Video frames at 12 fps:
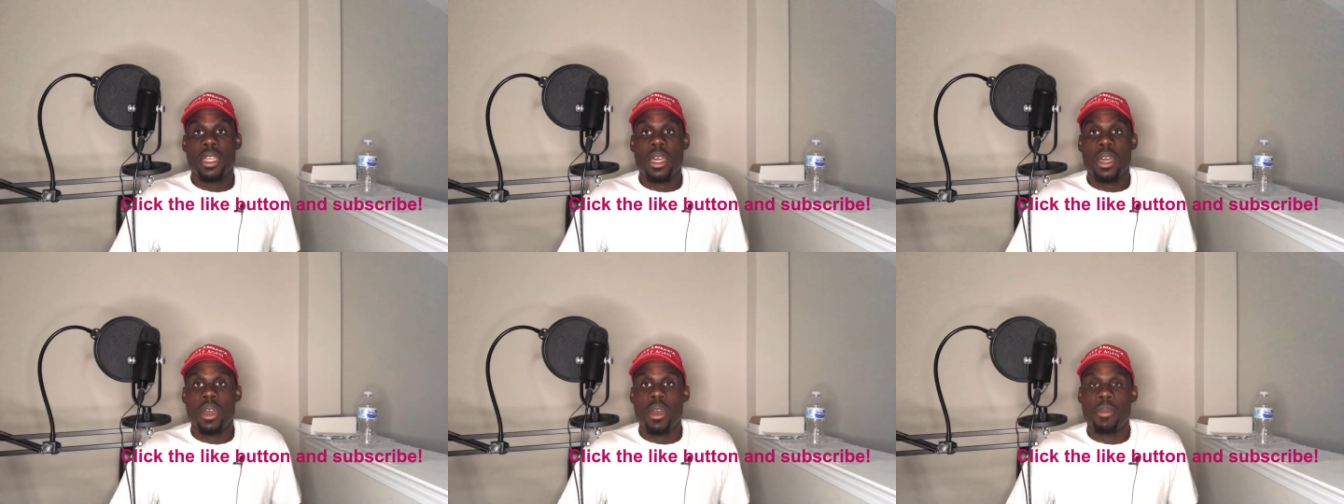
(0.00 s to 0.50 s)

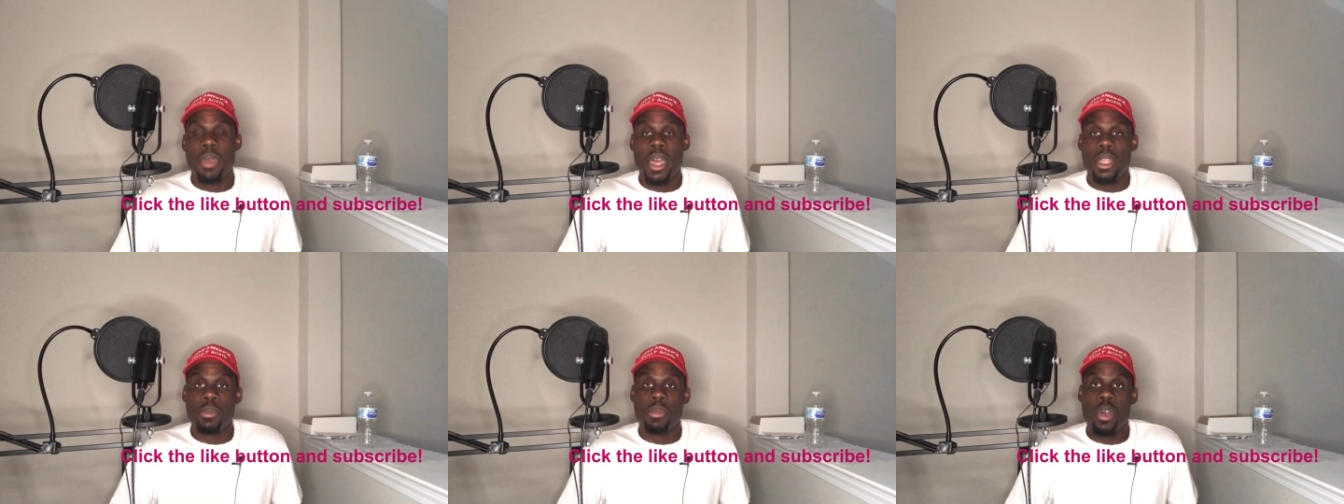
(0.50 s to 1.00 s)

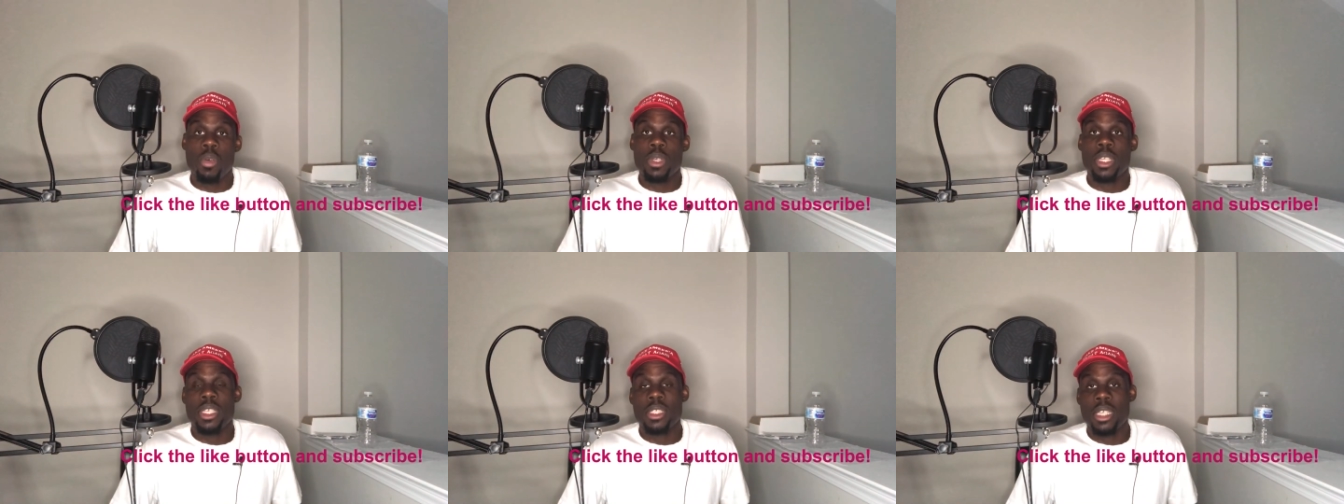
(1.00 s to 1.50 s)
Alec Baldwin
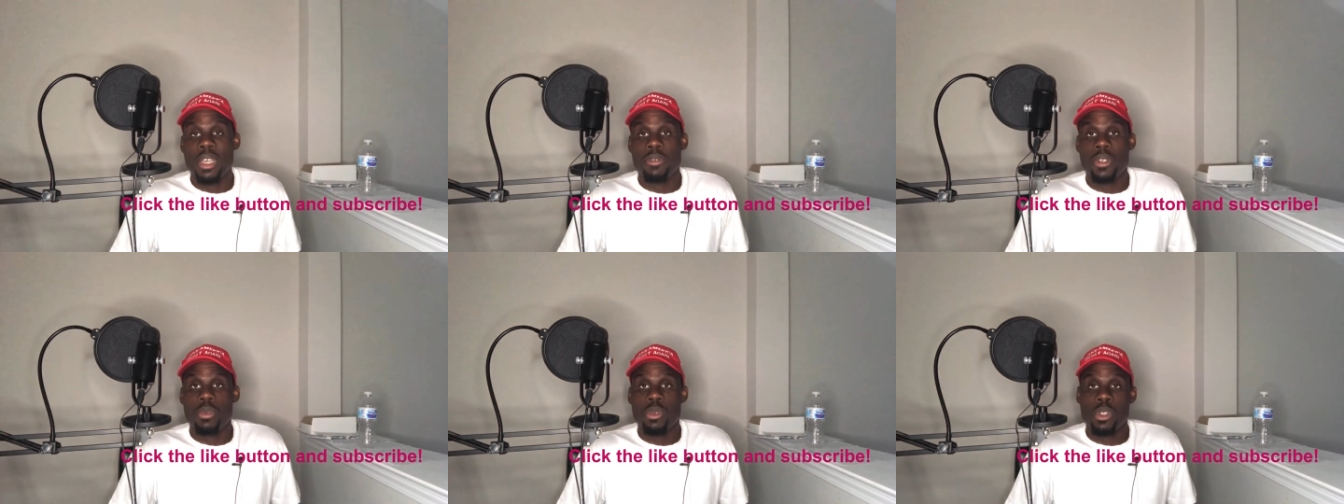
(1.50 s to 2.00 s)
is
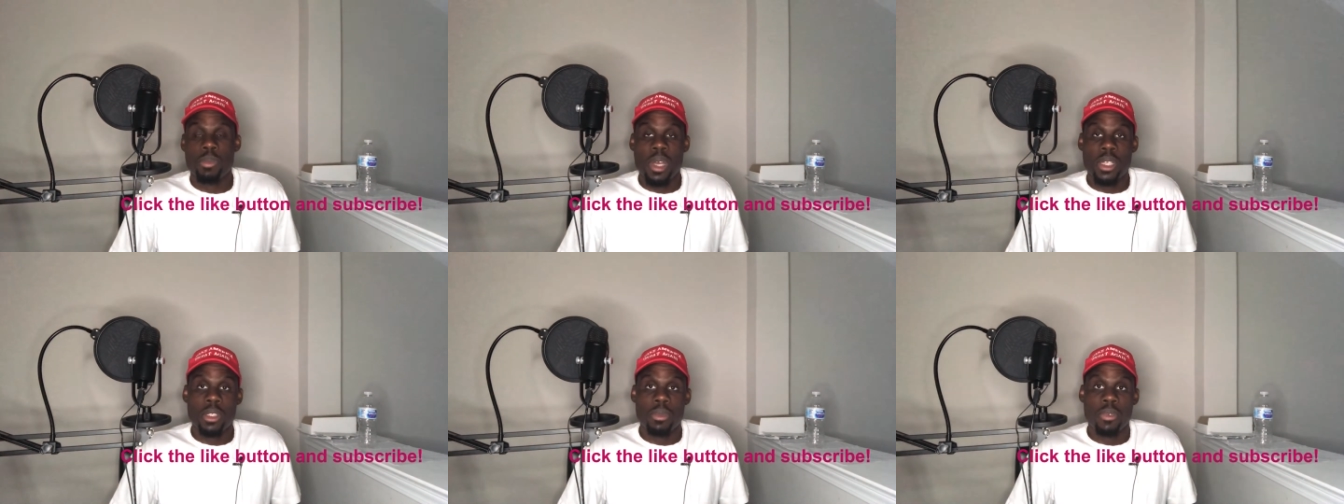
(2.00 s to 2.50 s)
definitely
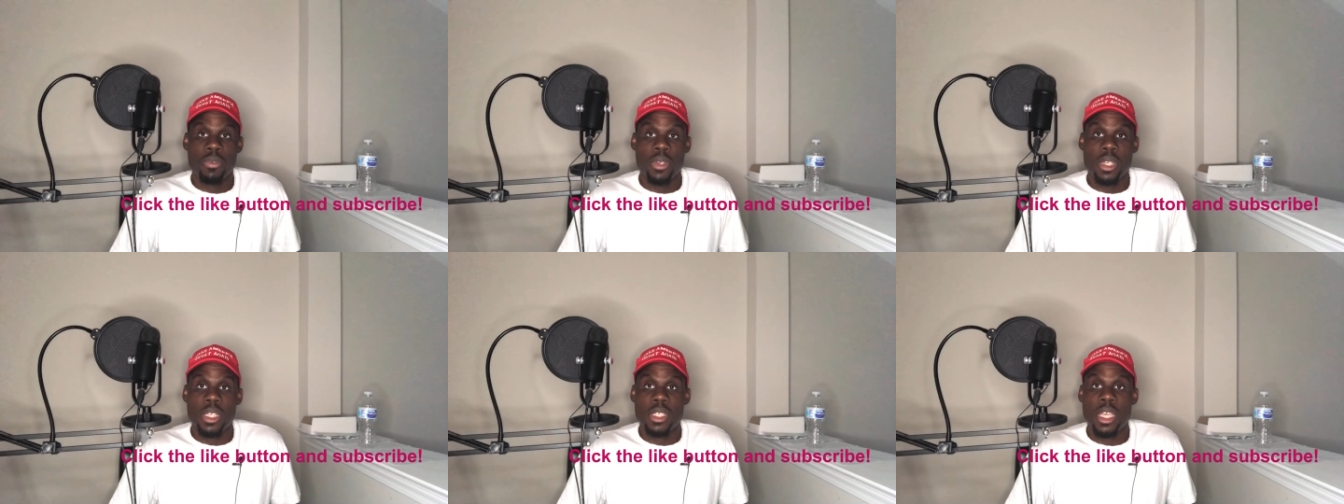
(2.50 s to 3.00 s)
responsible for
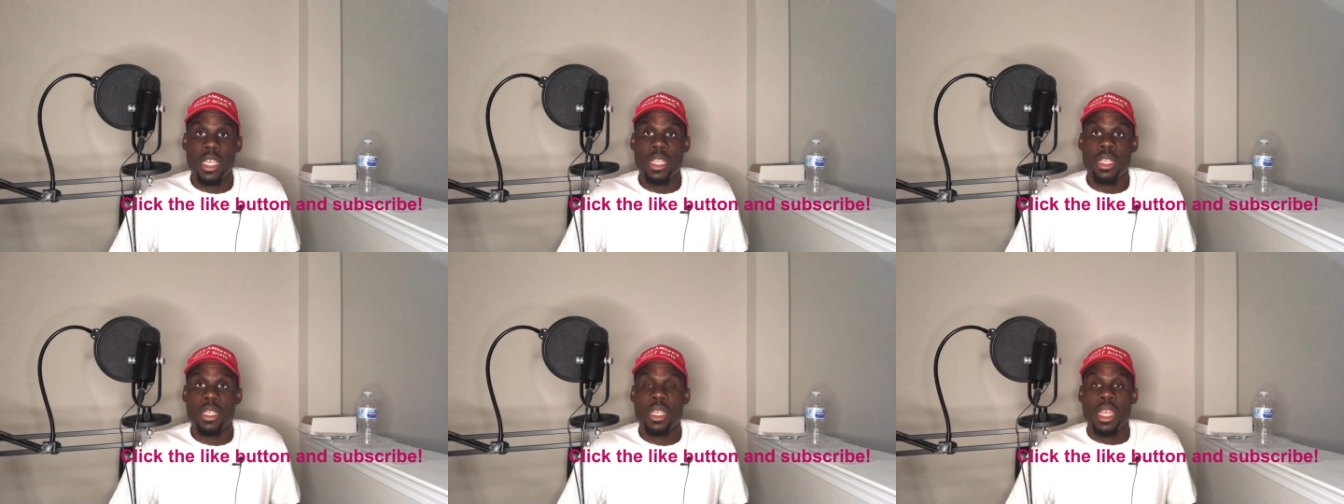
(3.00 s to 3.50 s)
this,
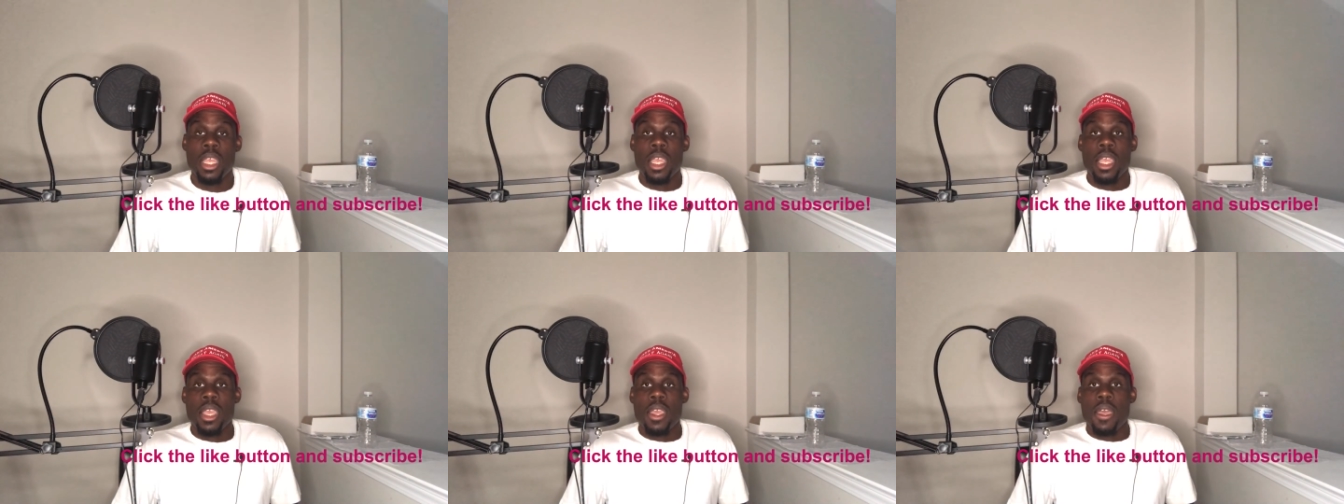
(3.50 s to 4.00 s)
and
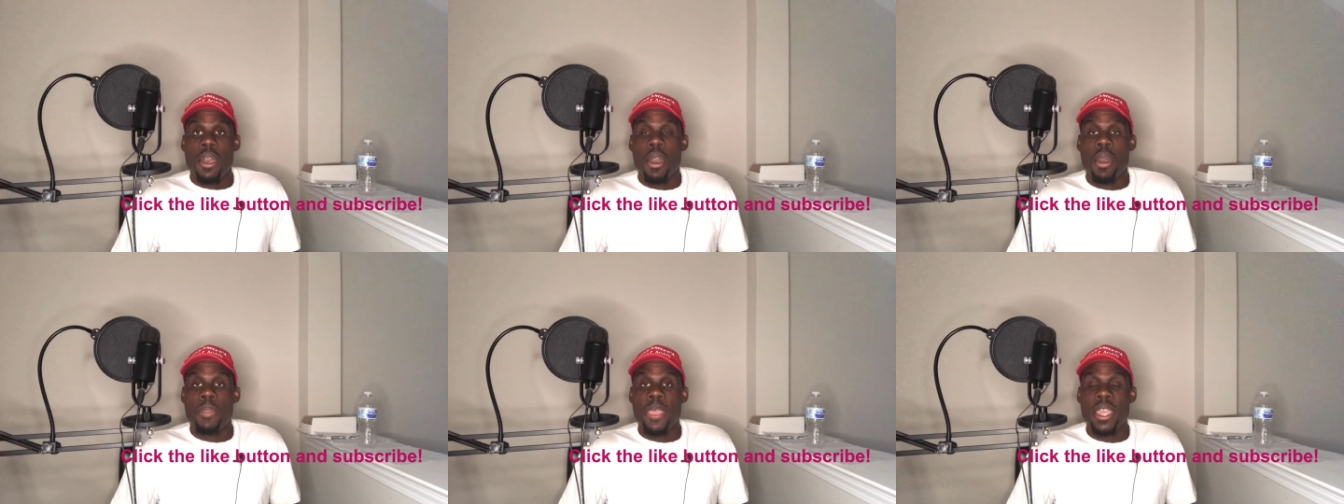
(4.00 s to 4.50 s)

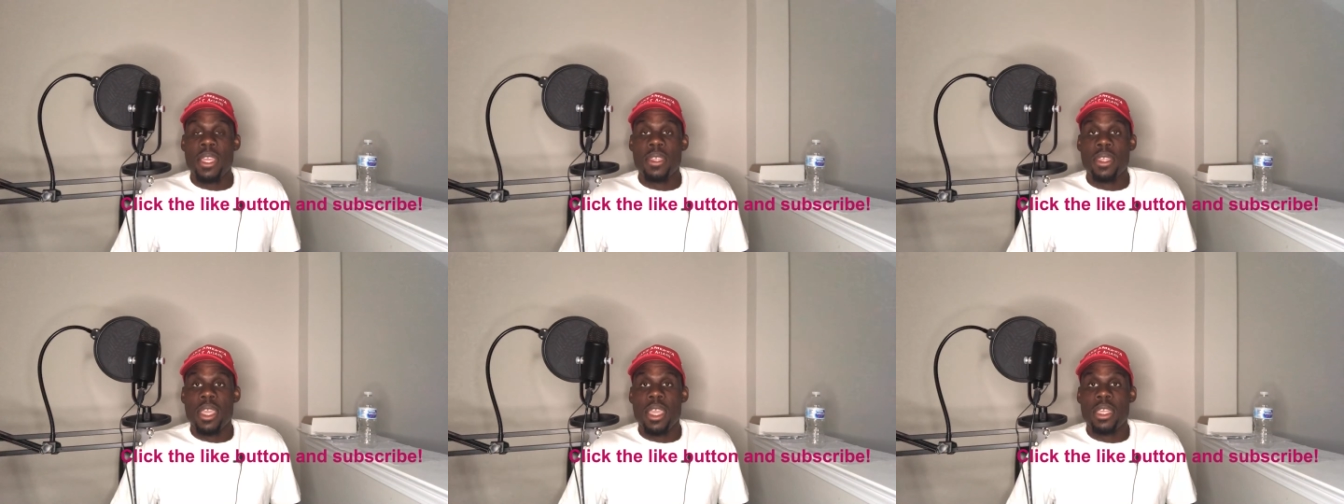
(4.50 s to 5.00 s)

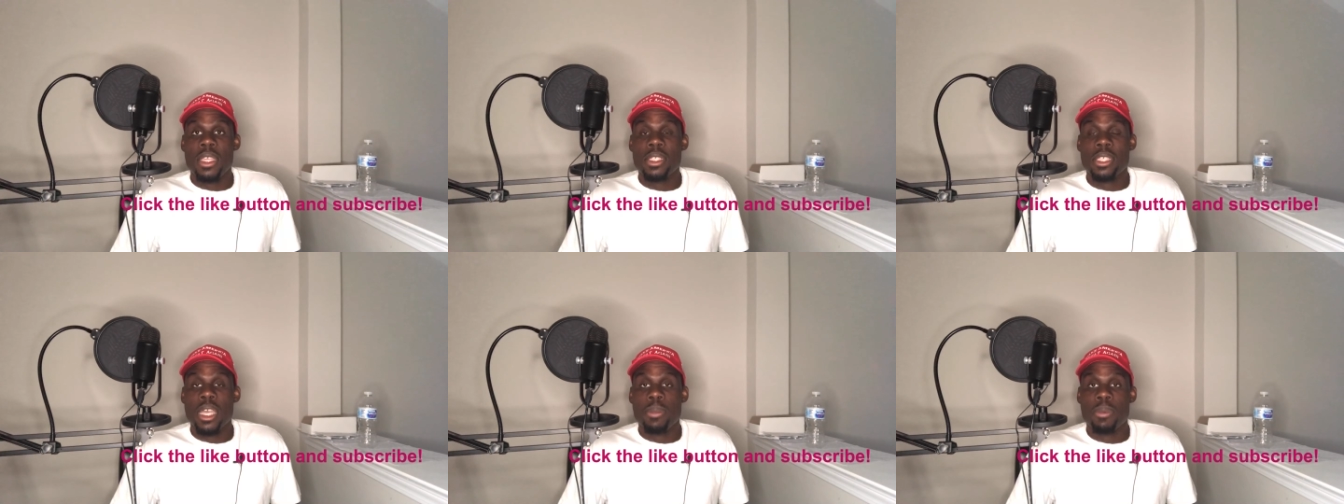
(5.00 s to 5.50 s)
any
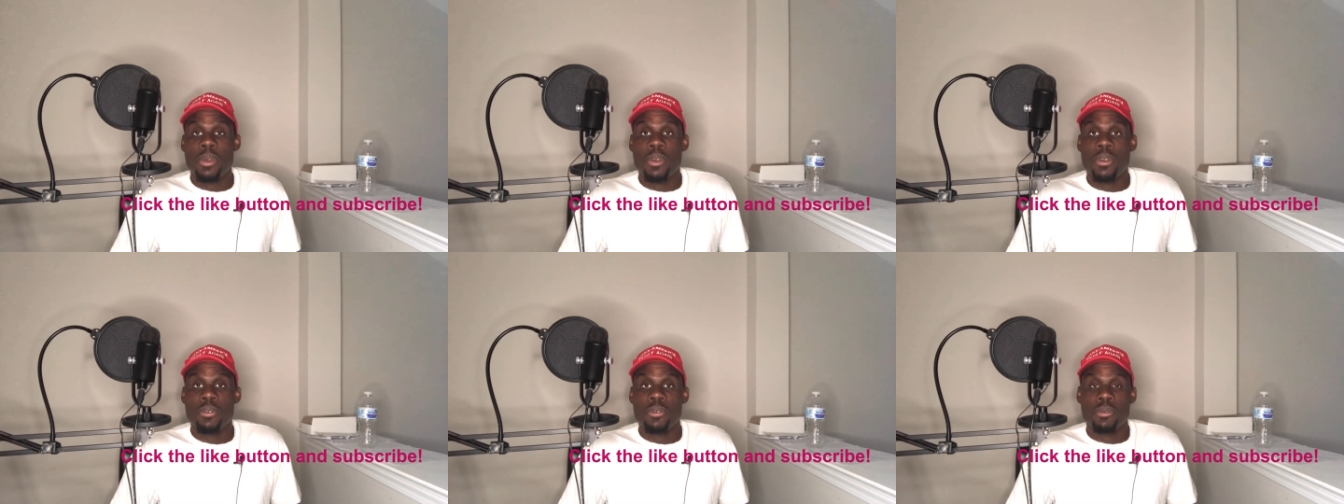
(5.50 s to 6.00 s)
type
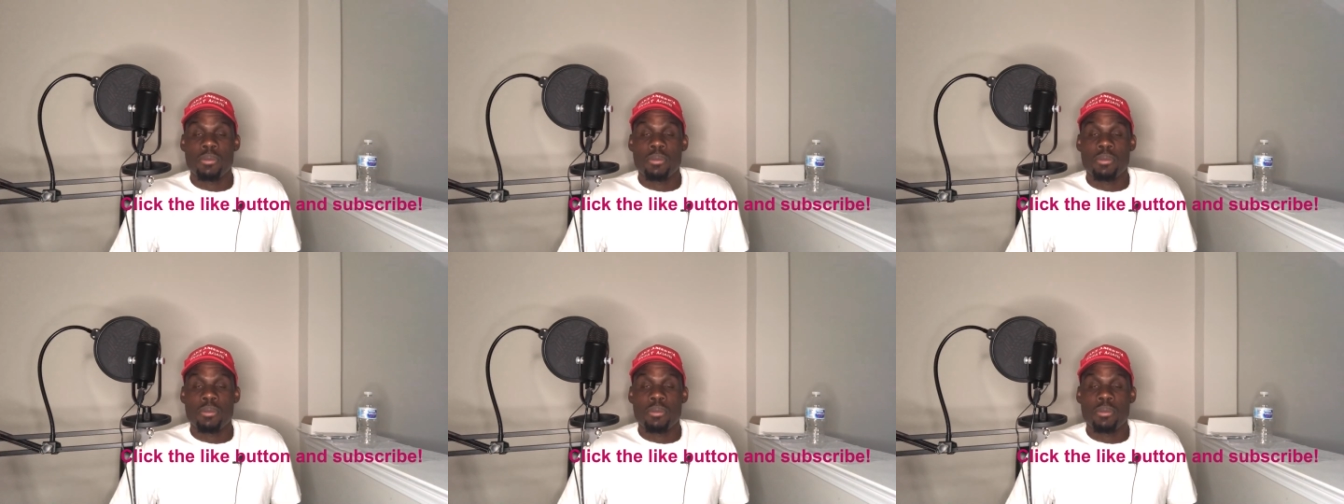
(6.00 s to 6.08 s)
of